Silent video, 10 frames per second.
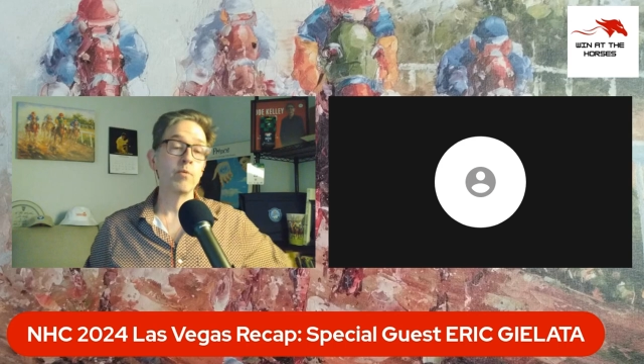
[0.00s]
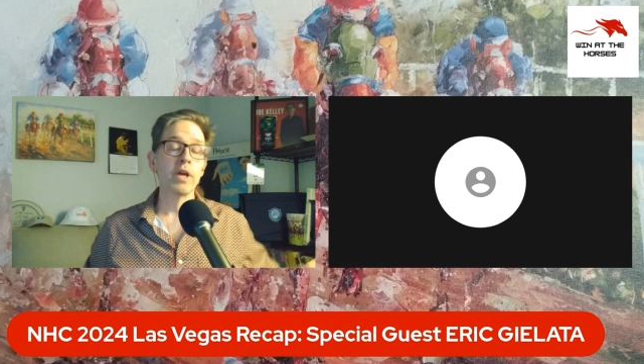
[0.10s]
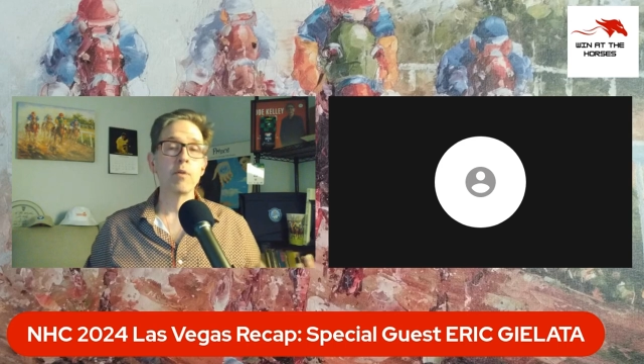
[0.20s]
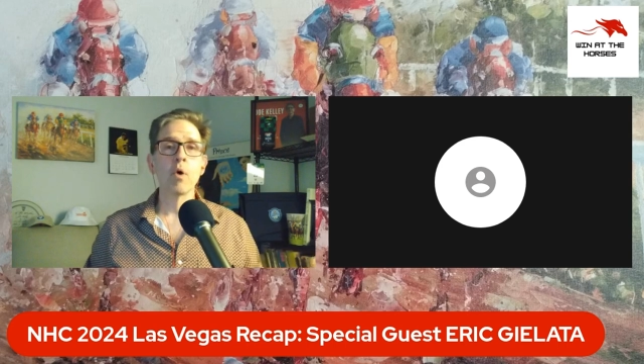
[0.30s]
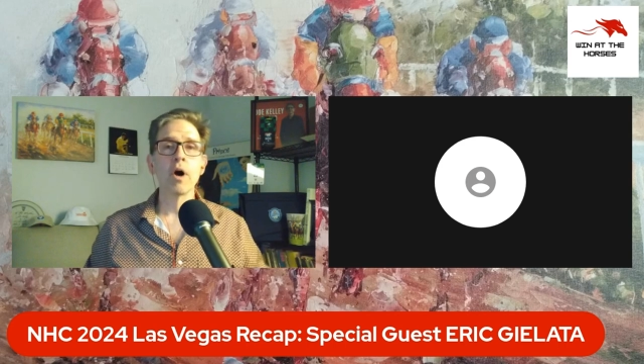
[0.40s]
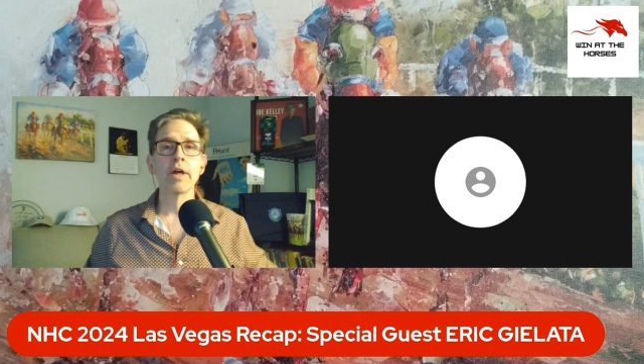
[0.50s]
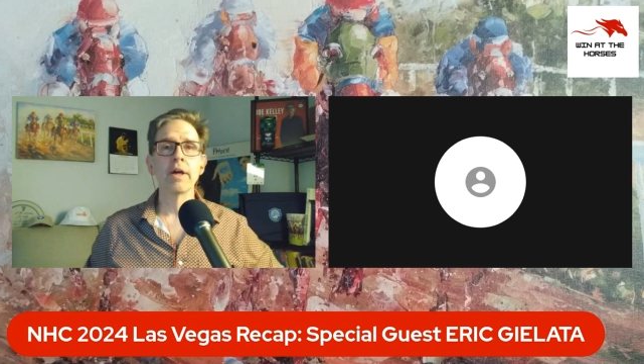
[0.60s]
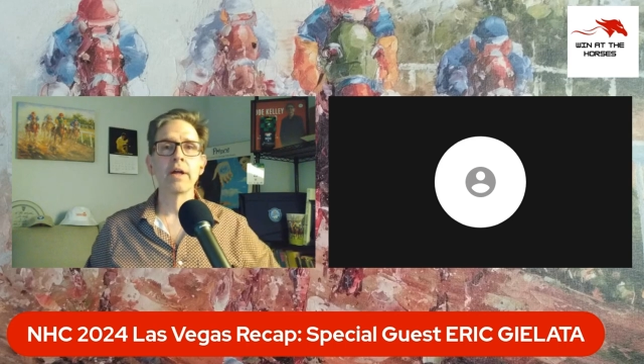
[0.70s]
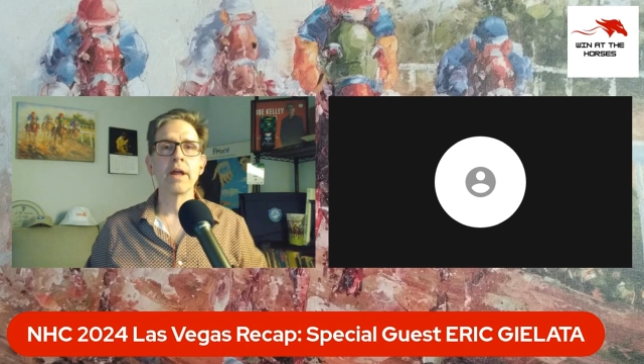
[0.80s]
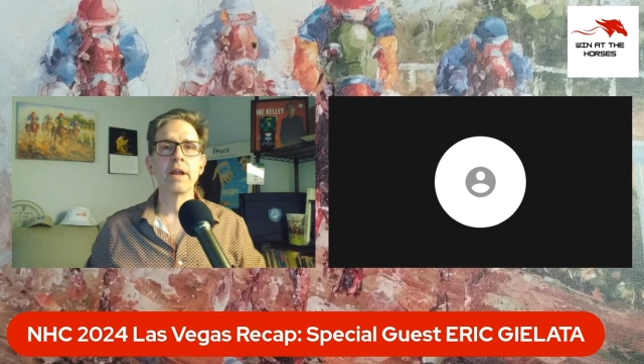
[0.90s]
he won
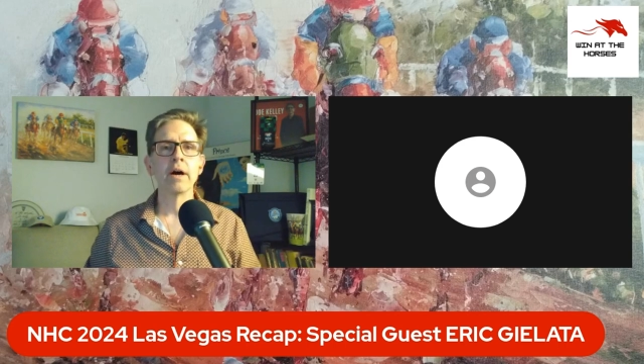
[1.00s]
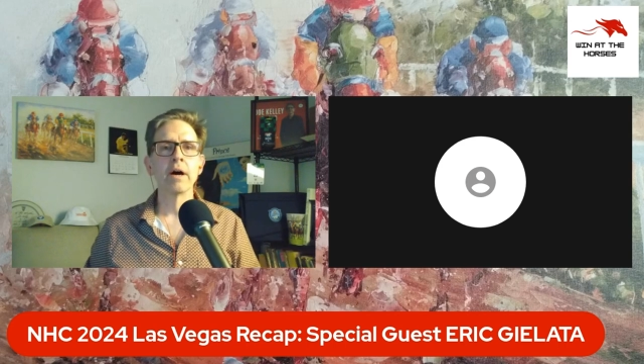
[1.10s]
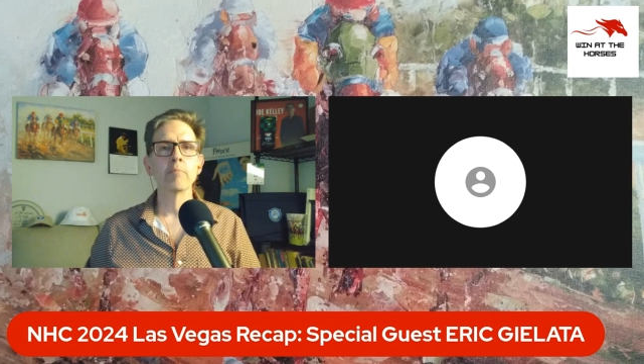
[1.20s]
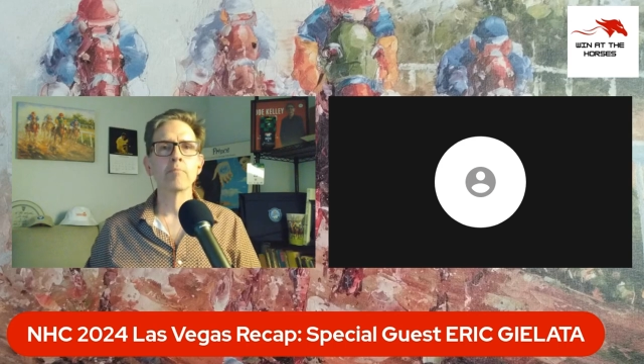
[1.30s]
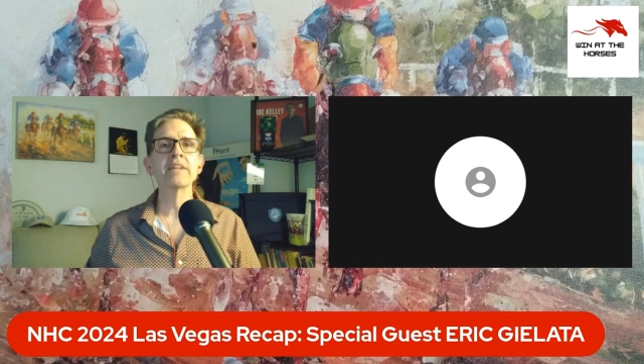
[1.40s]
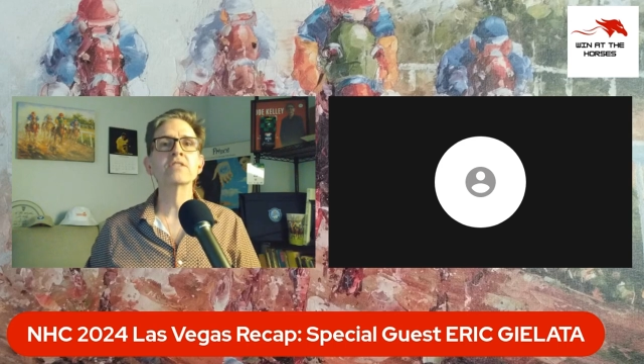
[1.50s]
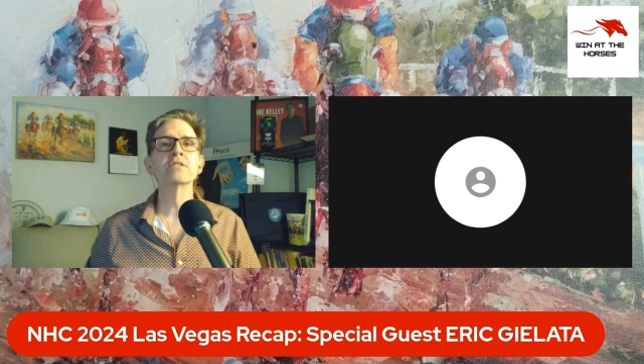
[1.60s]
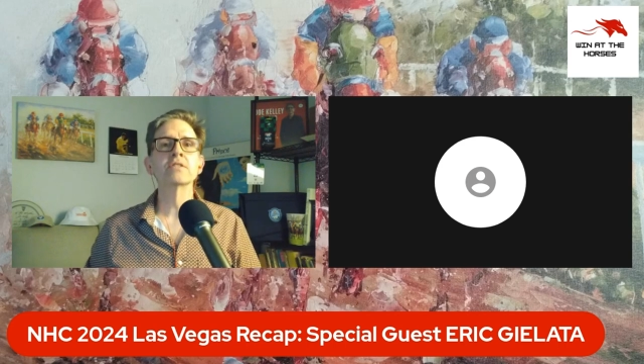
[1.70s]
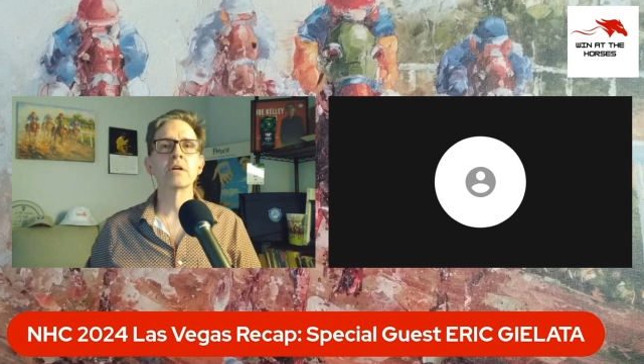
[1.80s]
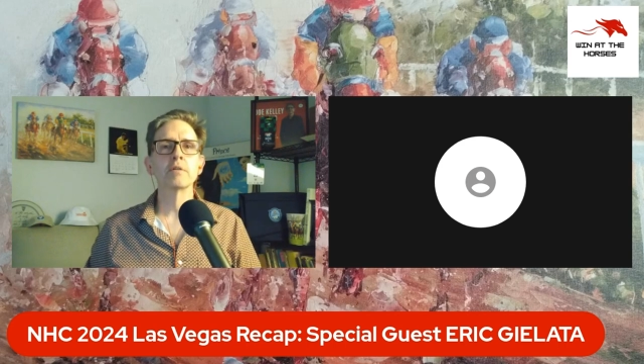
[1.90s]
it and uh
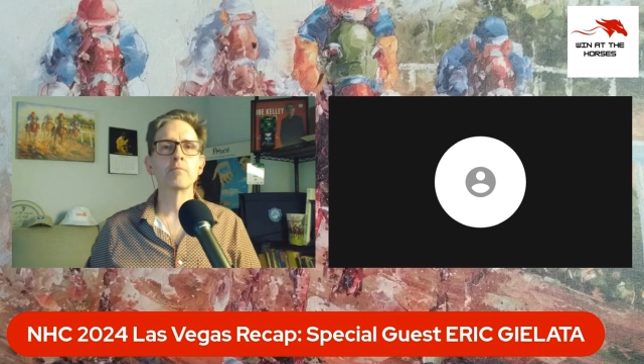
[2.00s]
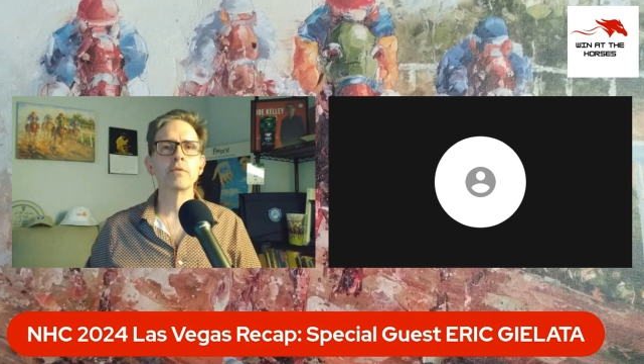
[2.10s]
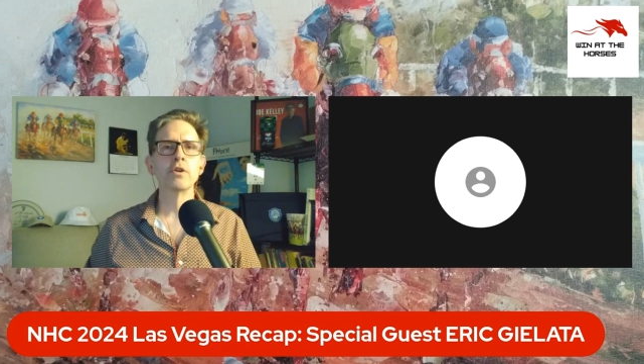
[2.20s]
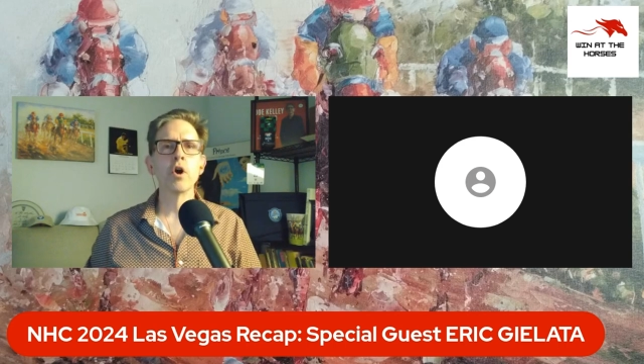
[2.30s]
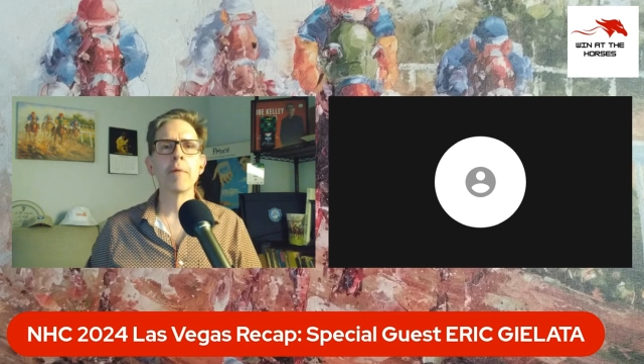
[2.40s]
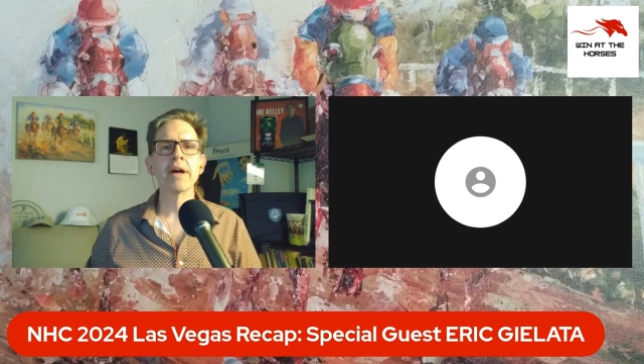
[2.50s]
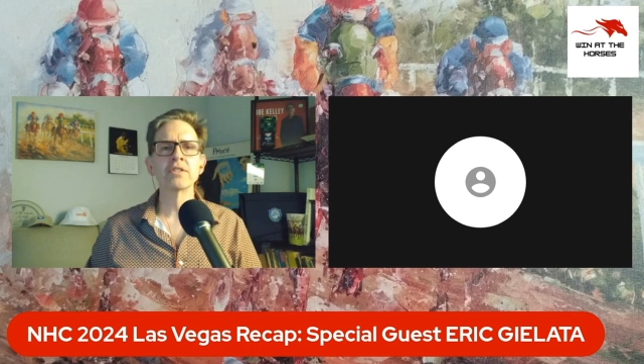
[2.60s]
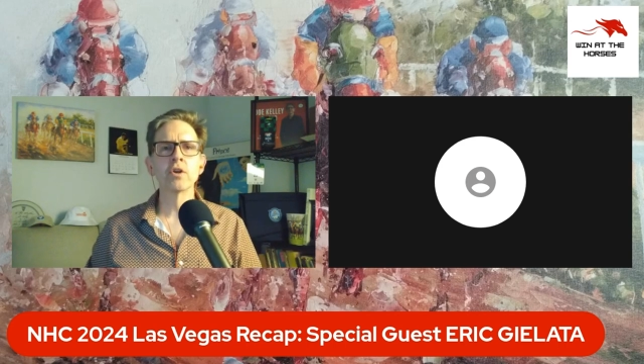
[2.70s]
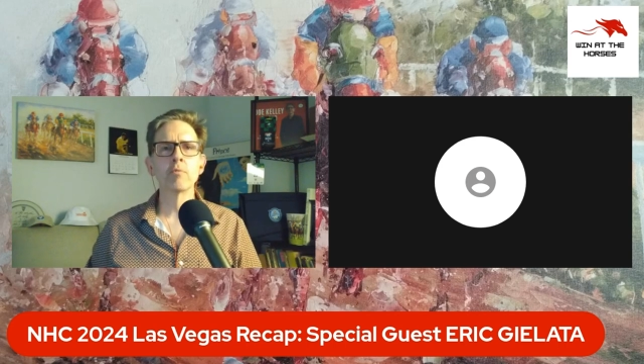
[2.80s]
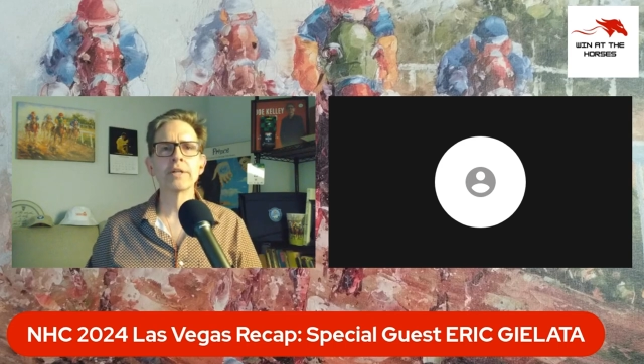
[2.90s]
mike's you know mike
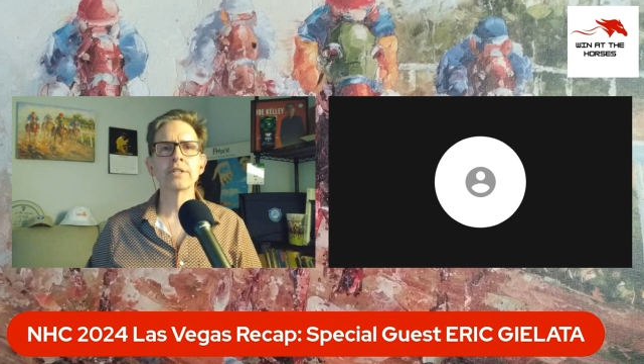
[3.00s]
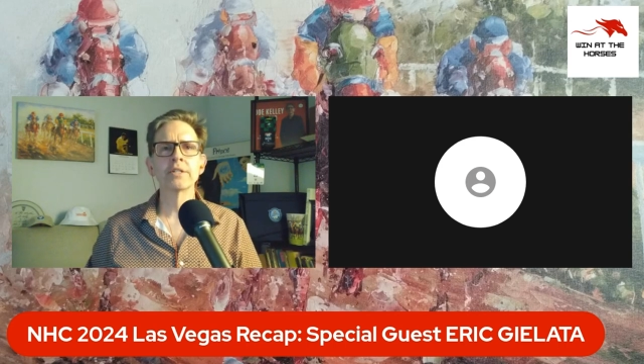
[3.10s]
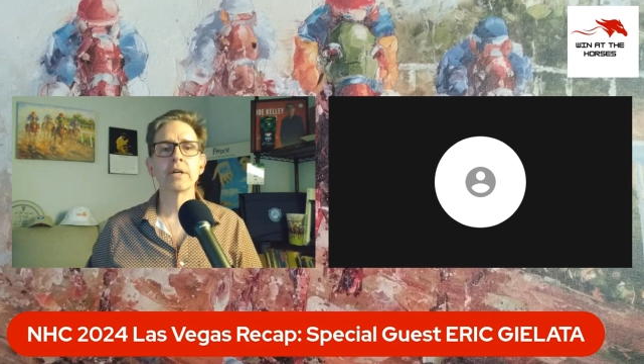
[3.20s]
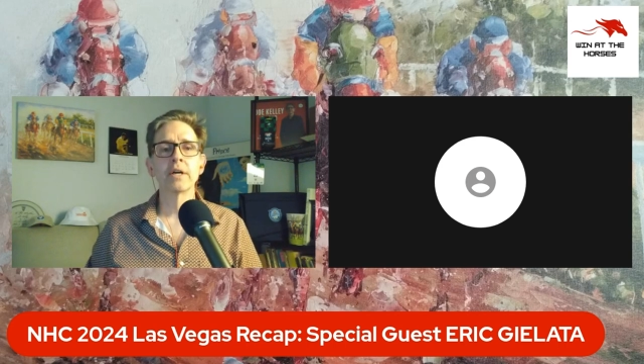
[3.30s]
so much